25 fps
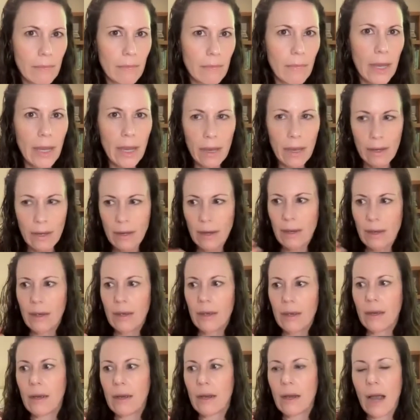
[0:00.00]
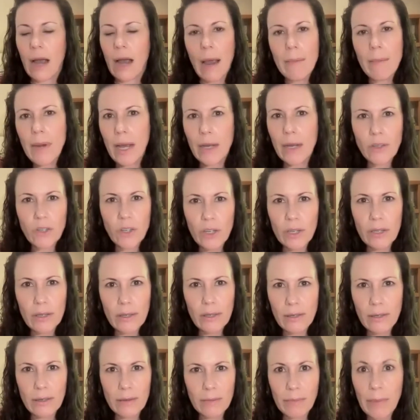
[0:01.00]
Hey, I'm not
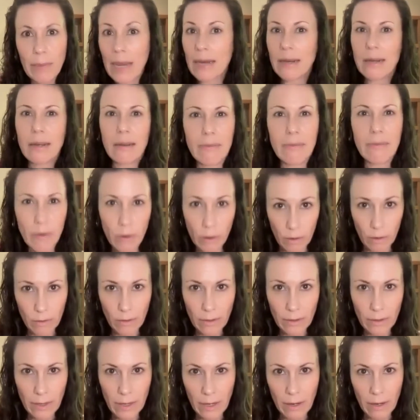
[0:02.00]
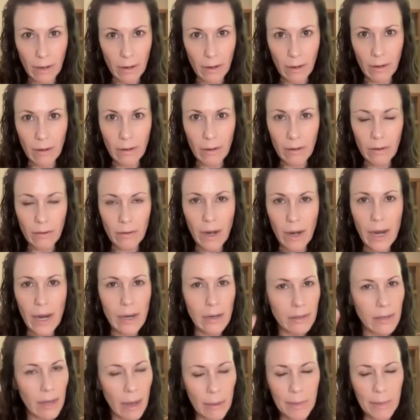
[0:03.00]
just being difficult here, right?
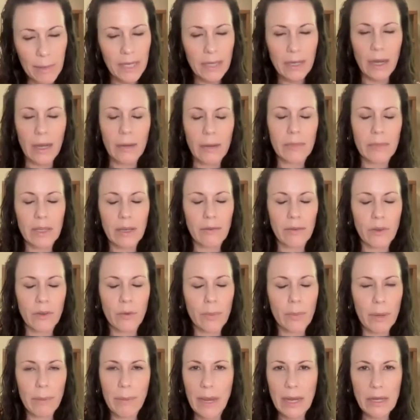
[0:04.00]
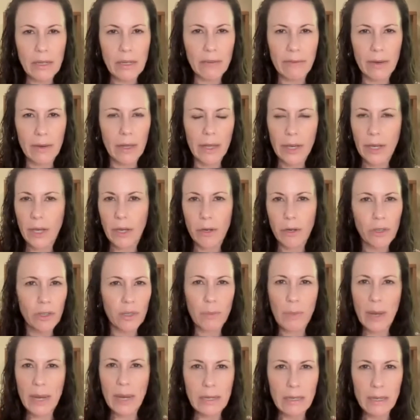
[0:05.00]
Because how many times have you been made to feel like you're
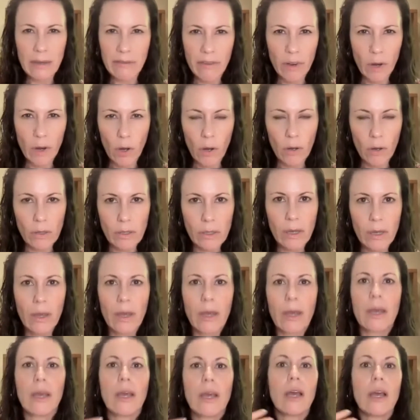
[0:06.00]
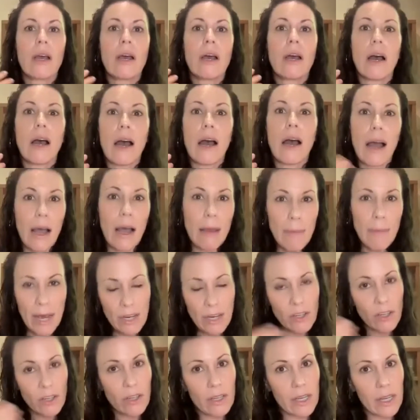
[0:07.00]
just being difficult? I'm
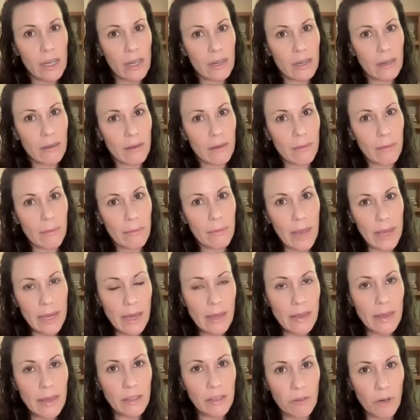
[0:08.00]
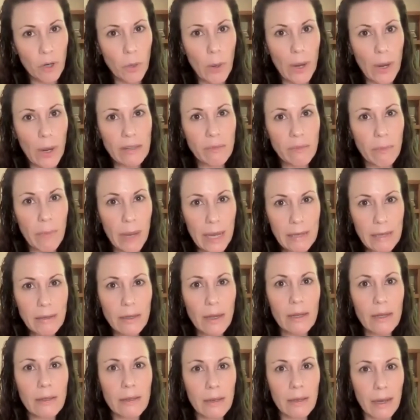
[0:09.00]
actually making these requests based
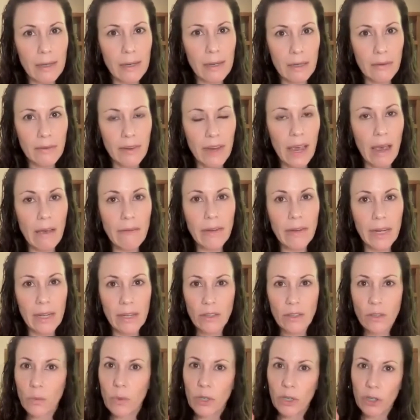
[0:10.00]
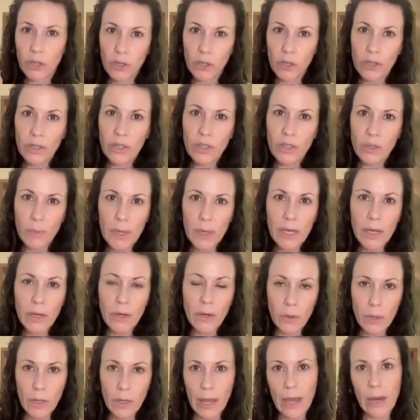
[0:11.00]
on scientific evidence, which should speak
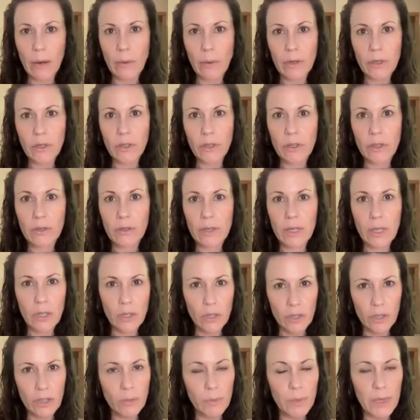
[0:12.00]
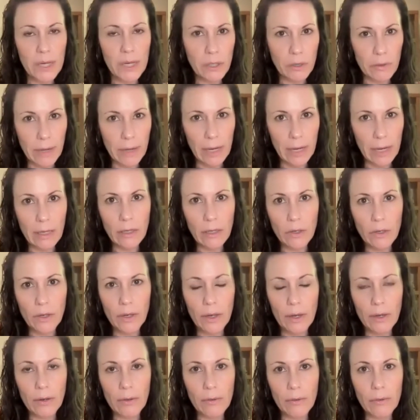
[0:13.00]
your language. This should speak directly to
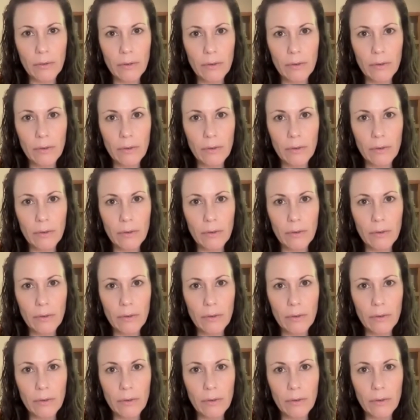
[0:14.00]
you,